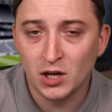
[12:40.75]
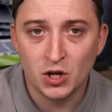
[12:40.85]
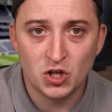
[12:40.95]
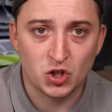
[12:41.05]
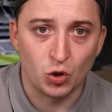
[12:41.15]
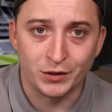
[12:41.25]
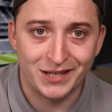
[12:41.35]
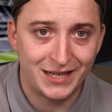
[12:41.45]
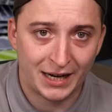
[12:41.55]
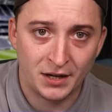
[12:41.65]
Scored the
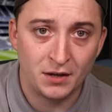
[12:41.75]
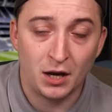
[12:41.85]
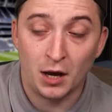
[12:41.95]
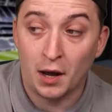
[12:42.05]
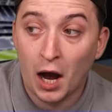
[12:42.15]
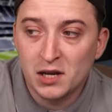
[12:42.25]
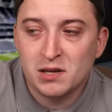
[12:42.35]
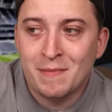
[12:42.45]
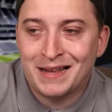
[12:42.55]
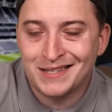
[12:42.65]
second. Us and
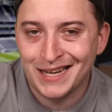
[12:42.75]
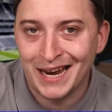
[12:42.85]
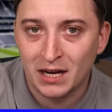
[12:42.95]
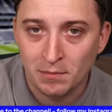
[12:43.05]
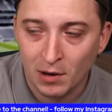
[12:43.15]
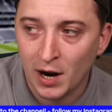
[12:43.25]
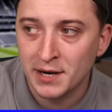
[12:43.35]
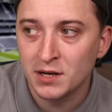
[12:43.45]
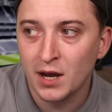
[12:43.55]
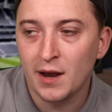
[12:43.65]
Man City combined,